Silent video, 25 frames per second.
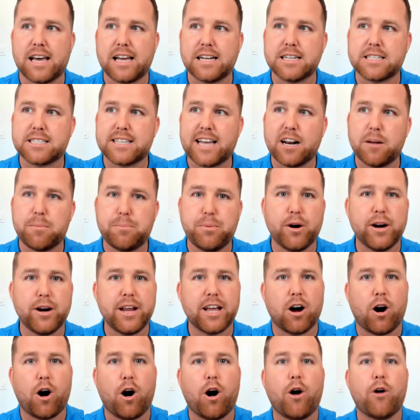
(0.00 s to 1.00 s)
instead of putting
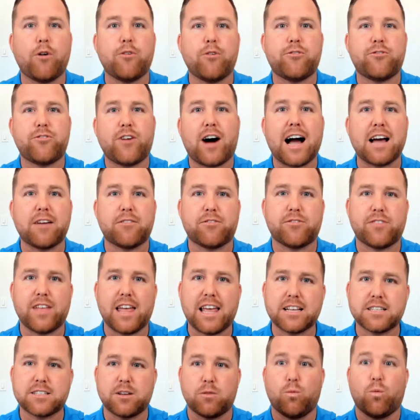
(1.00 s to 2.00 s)
all 5
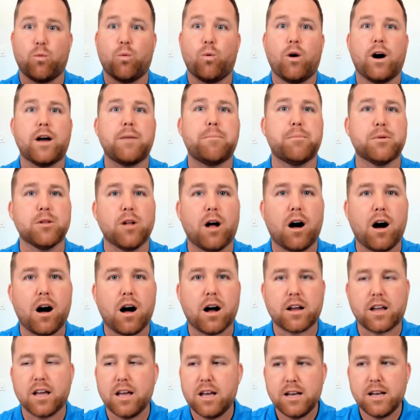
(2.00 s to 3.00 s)
things in one
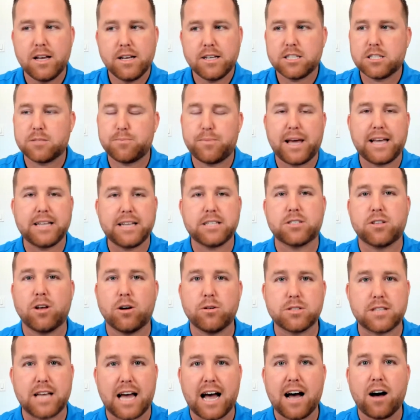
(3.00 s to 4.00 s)
blog, space
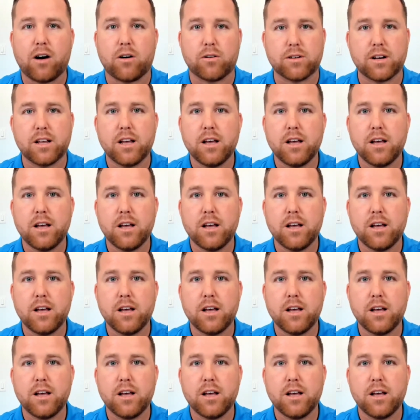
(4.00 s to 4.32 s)
those out.